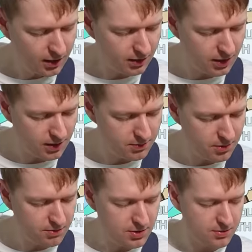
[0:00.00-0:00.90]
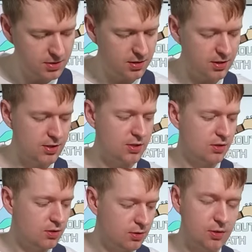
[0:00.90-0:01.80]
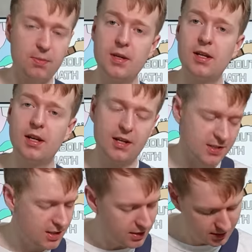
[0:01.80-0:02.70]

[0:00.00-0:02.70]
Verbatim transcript: then that moves up to this chord up here, like I said.